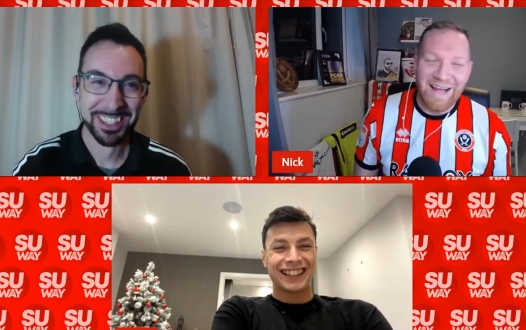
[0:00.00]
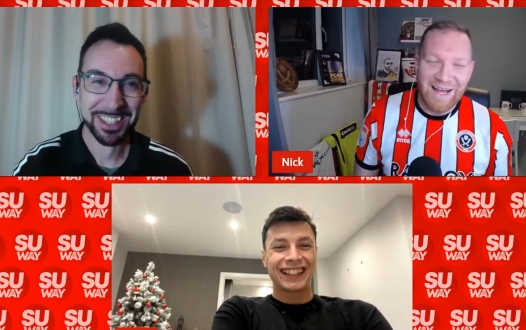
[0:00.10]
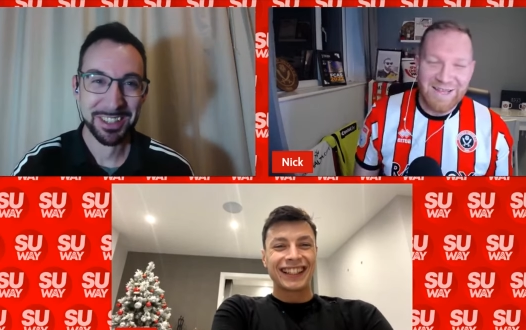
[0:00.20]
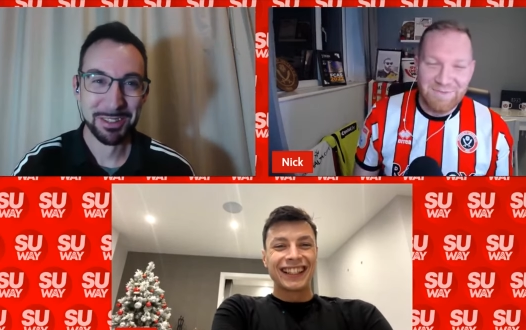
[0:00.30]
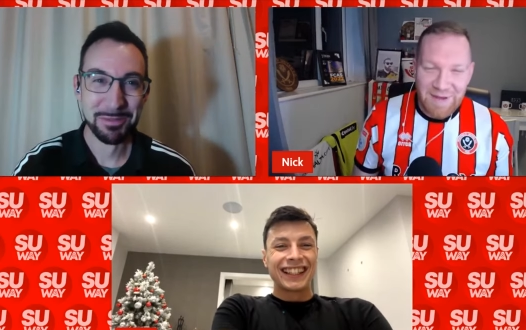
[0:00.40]

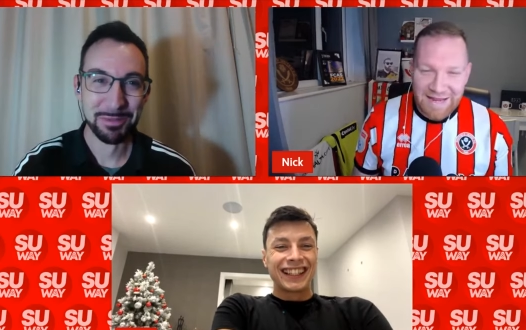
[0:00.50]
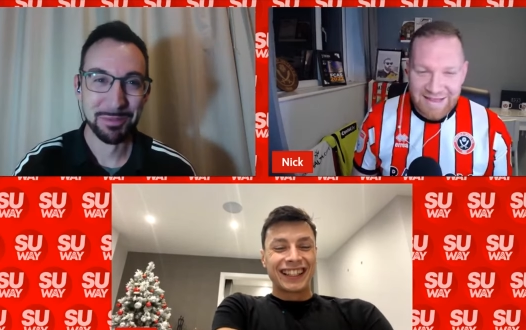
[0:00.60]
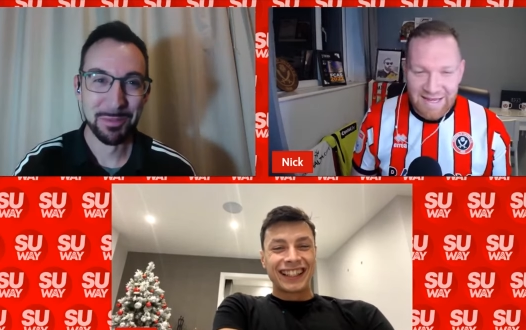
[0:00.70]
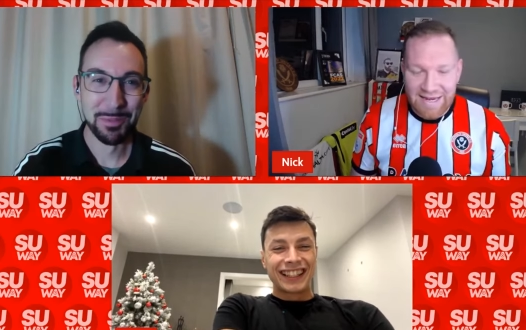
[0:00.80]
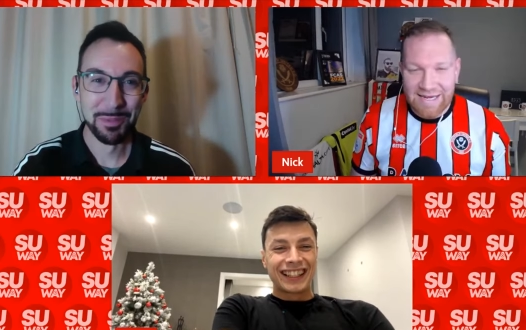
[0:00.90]
Speaker 1: the
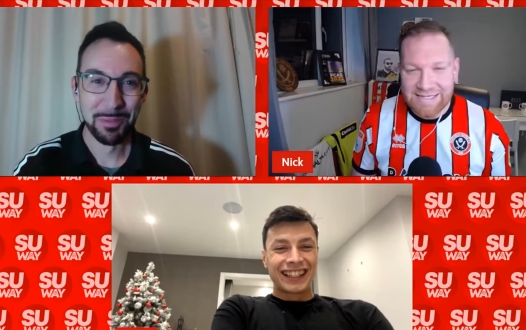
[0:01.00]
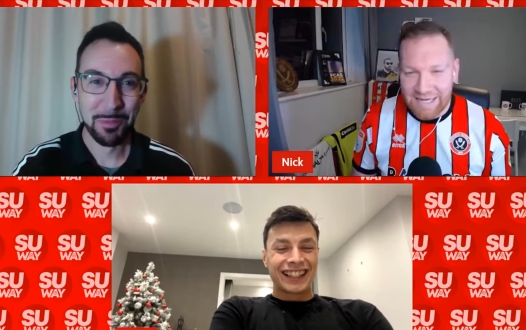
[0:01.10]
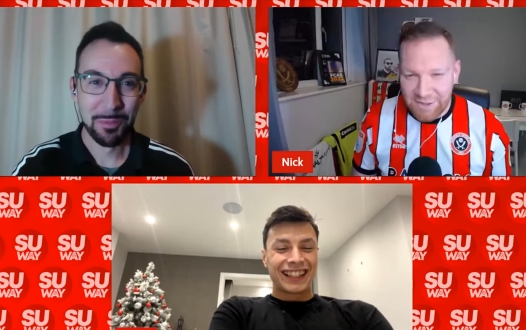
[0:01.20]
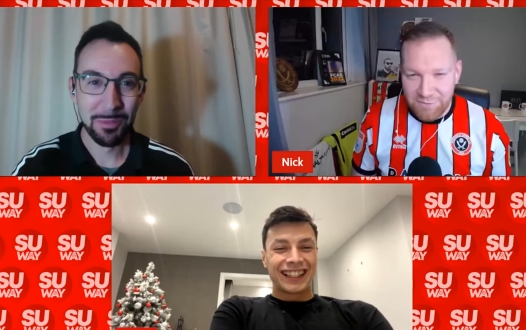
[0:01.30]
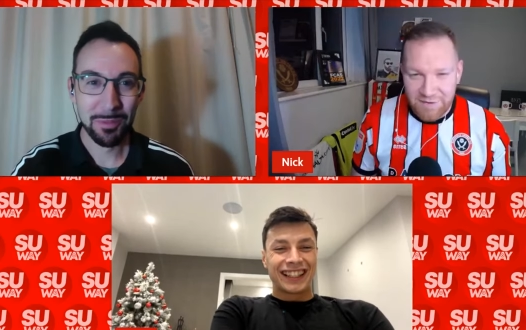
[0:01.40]
main thing is, are
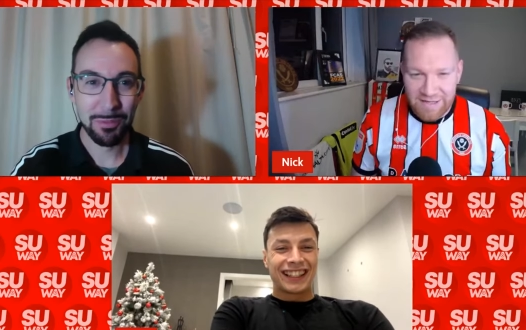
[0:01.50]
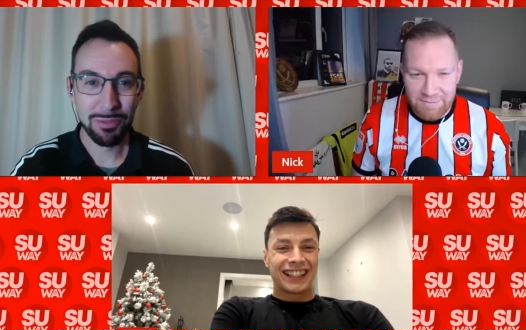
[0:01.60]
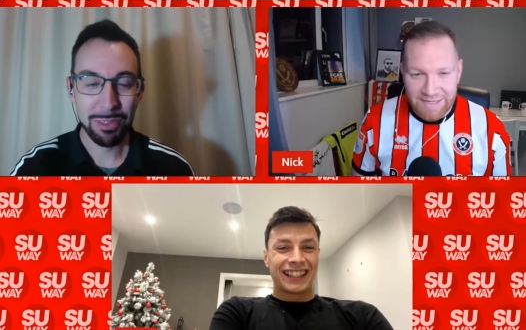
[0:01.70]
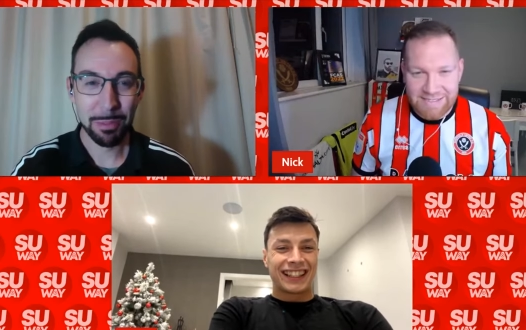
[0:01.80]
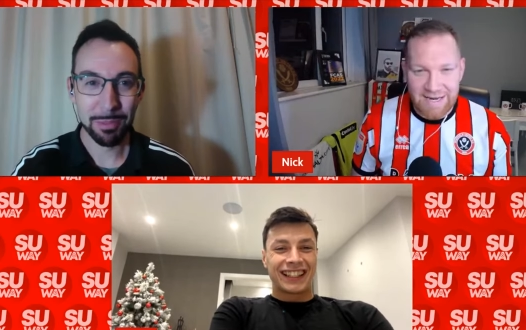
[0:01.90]
you
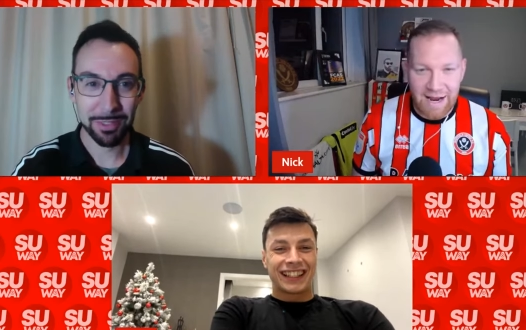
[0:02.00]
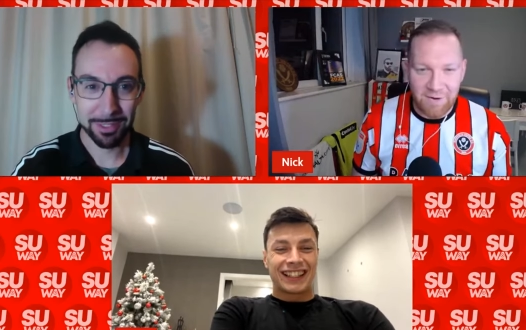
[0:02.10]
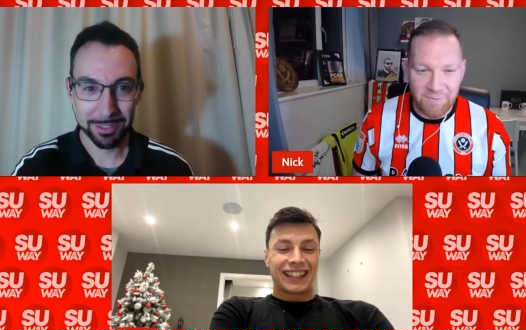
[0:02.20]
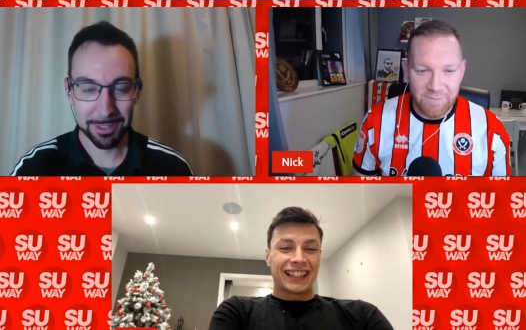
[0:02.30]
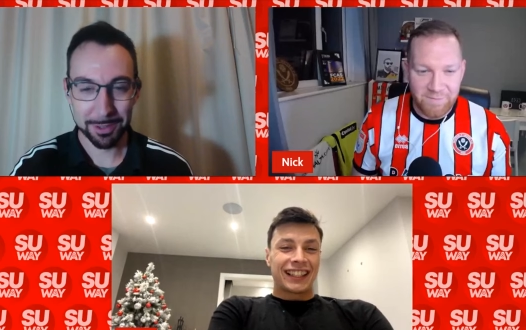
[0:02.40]
feeling better
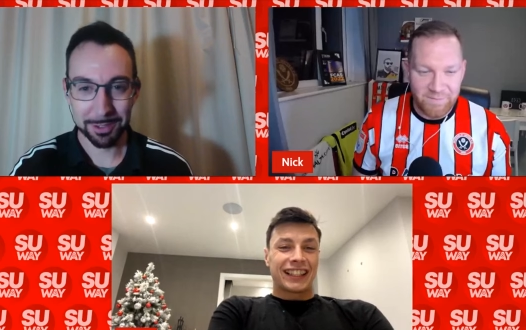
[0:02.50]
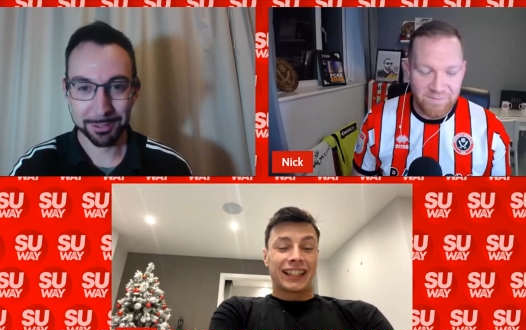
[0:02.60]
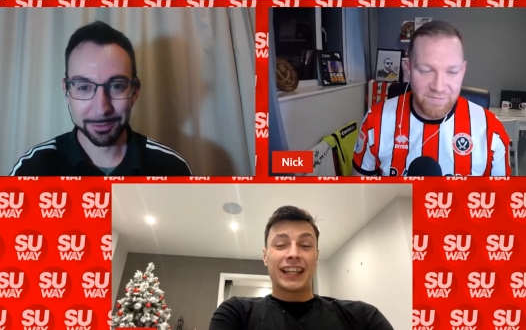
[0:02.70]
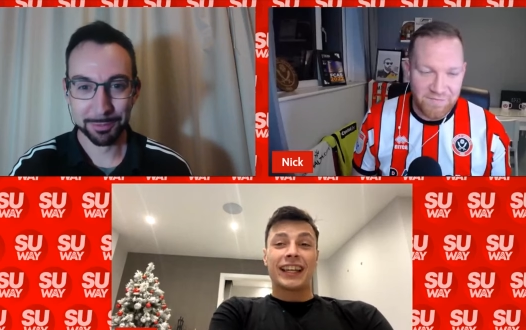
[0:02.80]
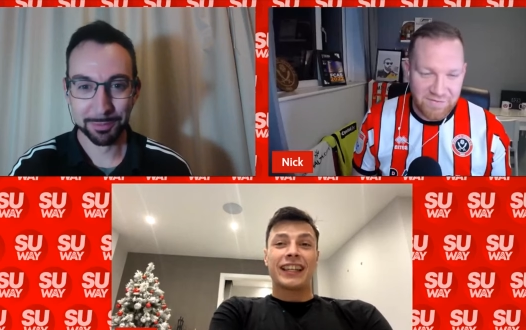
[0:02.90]
now?
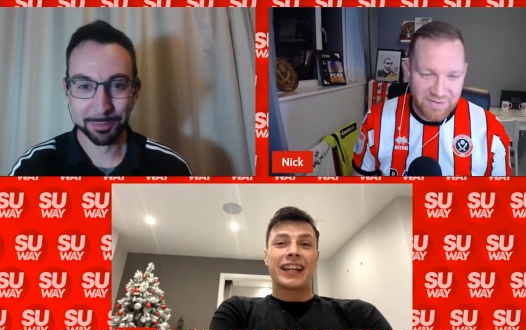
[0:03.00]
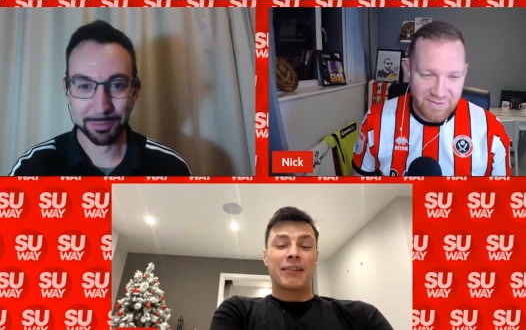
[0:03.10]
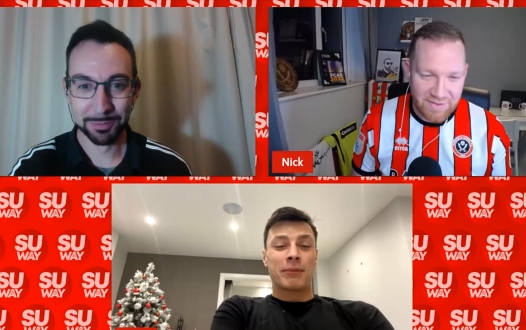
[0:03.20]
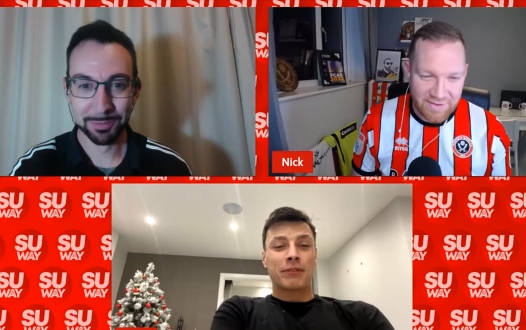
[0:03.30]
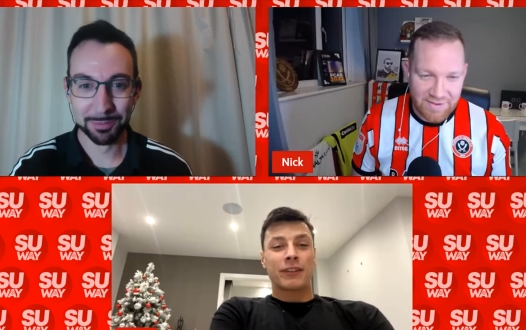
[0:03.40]
Speaker 2: Yeah, yeah,
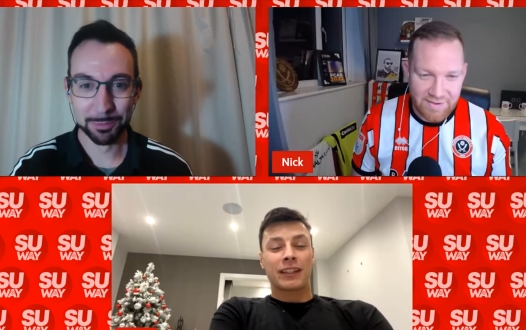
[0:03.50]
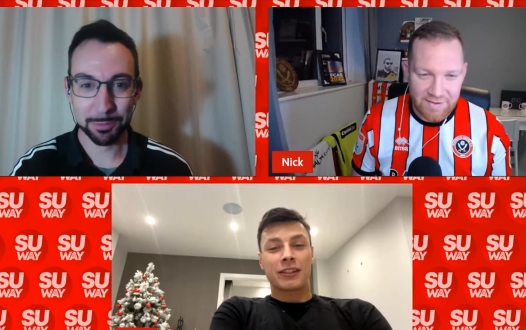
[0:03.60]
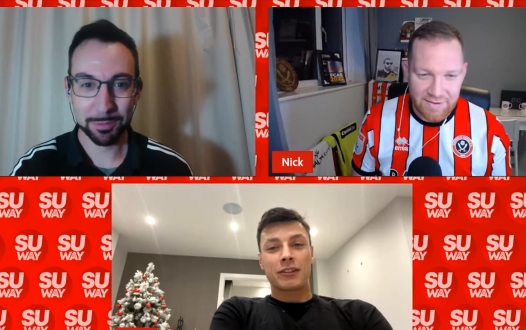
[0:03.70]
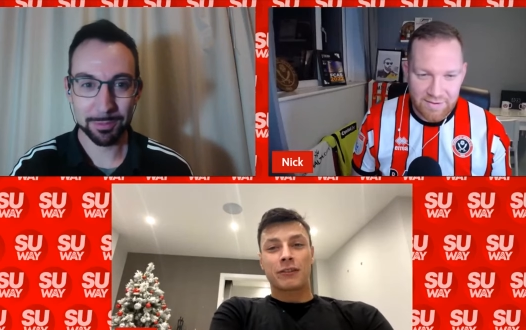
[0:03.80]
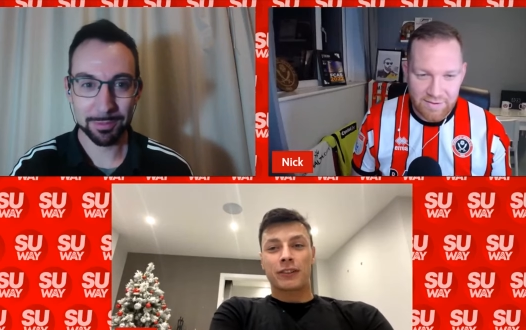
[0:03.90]
I've been
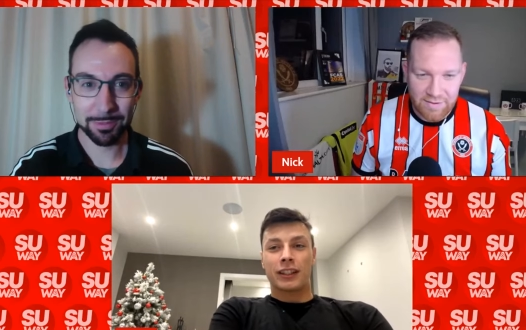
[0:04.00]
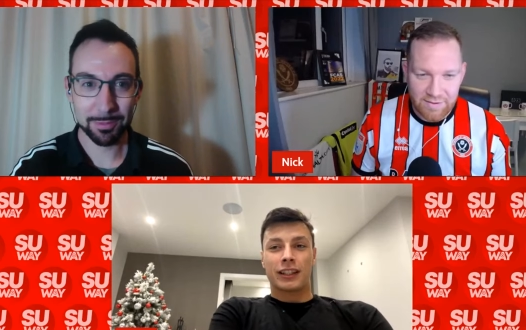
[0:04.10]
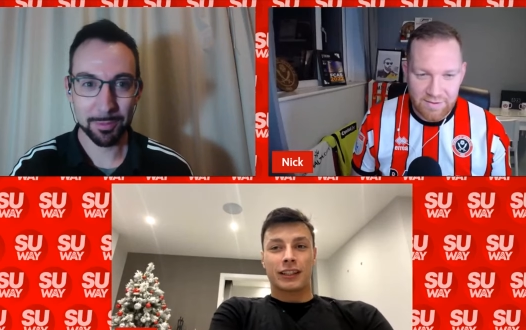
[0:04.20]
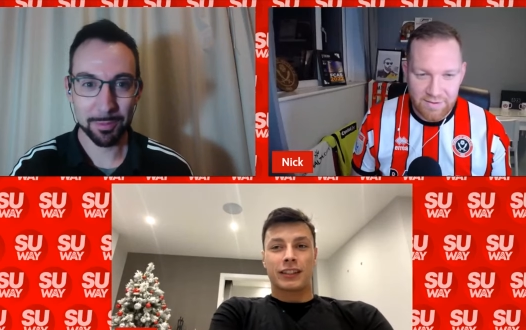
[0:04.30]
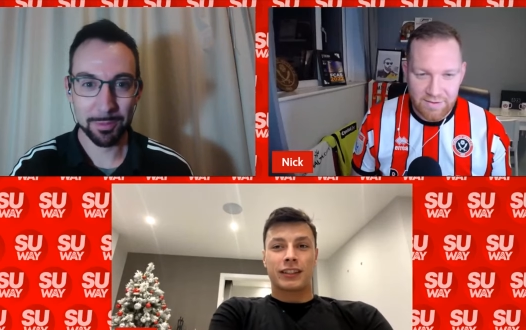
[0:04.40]
feeling good for like